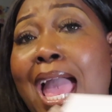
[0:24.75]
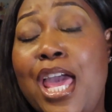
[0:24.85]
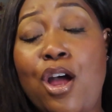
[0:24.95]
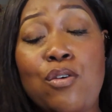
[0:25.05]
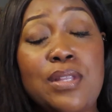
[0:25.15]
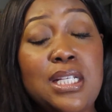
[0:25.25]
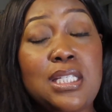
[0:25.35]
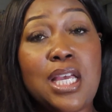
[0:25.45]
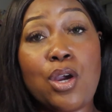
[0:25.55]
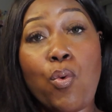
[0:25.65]
It only
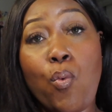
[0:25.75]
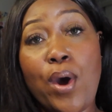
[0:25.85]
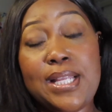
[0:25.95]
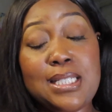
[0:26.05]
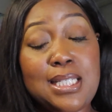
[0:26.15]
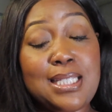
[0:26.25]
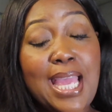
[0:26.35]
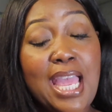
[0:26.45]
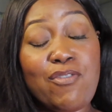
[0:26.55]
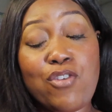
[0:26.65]
took 1
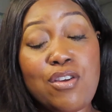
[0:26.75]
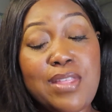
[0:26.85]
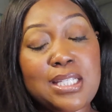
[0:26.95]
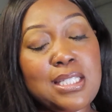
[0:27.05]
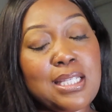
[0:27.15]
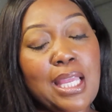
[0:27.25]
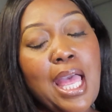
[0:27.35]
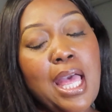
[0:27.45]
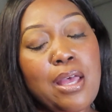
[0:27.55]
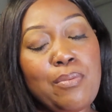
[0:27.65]
day for this to
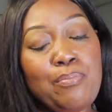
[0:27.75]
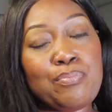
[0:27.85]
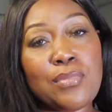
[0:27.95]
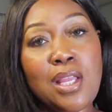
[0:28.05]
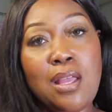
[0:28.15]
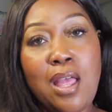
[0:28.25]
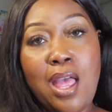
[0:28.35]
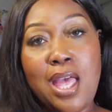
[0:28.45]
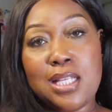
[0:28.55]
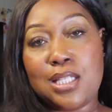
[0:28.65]
come.
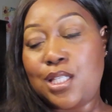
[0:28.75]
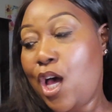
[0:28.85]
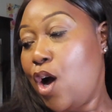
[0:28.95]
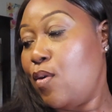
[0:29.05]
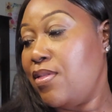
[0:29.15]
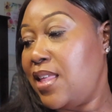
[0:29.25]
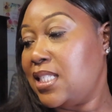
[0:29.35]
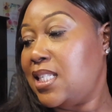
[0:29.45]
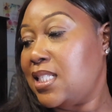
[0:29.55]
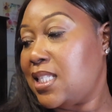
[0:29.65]
So, and
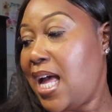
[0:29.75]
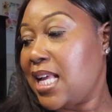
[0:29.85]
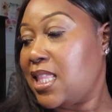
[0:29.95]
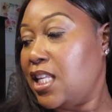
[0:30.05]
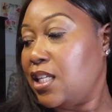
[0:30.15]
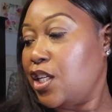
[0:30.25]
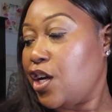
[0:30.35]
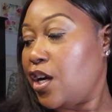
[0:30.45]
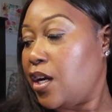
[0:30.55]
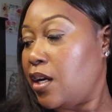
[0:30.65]
this is like
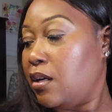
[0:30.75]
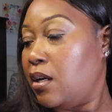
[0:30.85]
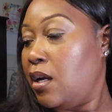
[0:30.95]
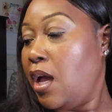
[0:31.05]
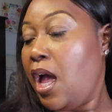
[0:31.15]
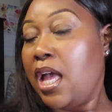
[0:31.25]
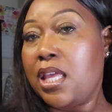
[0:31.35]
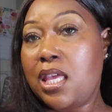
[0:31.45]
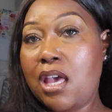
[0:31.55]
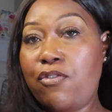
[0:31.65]
your
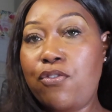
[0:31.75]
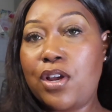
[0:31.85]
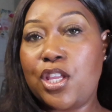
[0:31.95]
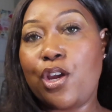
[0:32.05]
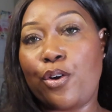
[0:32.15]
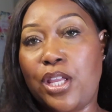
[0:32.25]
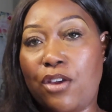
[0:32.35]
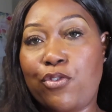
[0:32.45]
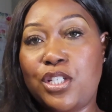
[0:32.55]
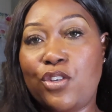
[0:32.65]
gift
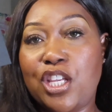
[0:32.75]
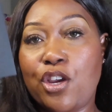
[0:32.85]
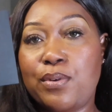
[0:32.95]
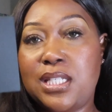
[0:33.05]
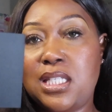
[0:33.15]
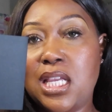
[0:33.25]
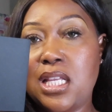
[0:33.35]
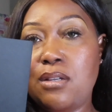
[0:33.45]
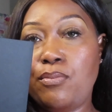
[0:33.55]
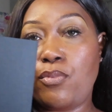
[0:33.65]
receipt, your
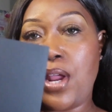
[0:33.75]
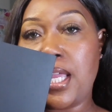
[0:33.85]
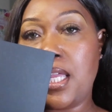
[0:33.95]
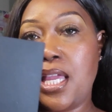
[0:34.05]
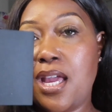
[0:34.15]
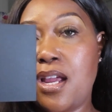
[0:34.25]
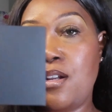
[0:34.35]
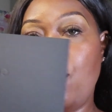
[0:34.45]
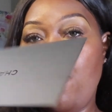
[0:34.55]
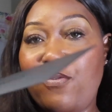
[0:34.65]
receipt right here.
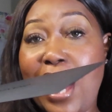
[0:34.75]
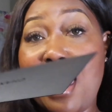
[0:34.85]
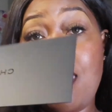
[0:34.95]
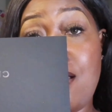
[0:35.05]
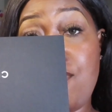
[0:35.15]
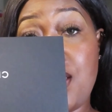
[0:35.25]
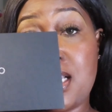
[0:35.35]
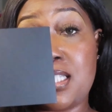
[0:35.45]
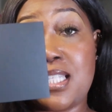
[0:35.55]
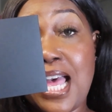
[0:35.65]
I love
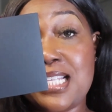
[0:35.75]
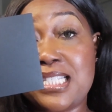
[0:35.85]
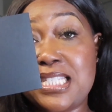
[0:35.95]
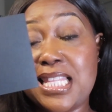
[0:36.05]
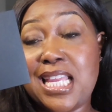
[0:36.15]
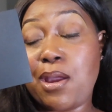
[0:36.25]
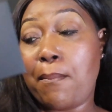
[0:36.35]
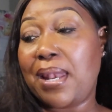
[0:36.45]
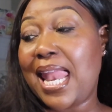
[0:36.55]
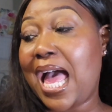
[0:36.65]
this, that sleek
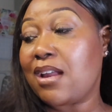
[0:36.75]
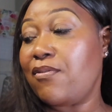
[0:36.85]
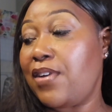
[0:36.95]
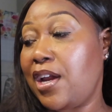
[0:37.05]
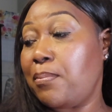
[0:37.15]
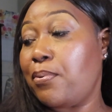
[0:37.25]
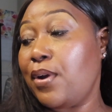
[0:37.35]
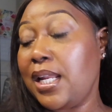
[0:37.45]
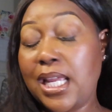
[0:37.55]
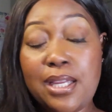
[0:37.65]
black, very
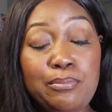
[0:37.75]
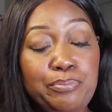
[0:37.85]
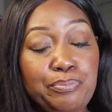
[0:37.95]
pretty.